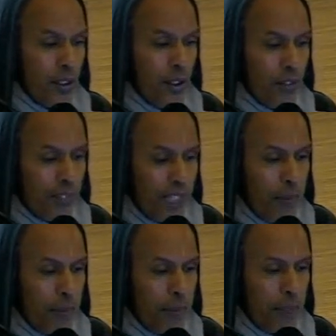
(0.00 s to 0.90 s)
of
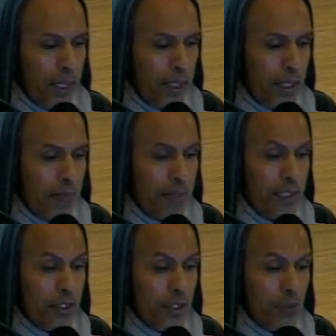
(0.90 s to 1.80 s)
them, Balaram
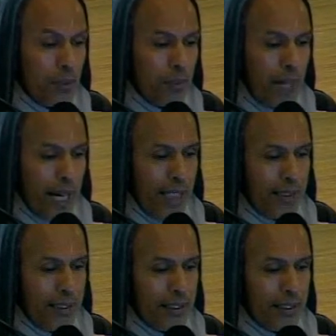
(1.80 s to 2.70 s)
did not reply,